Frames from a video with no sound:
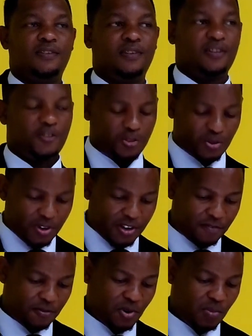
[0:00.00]
And so
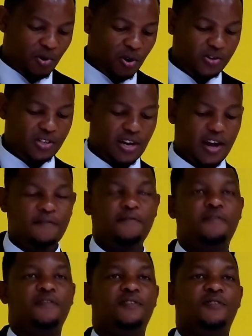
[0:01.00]
if you are bold enough,
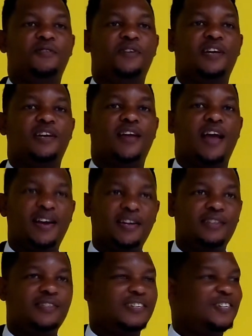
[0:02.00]
you can add
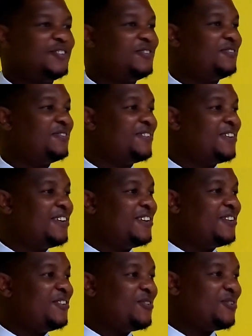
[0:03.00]
it in
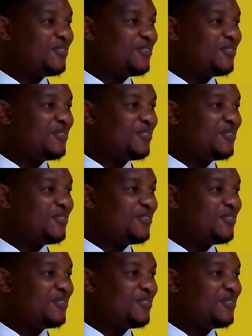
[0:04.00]
your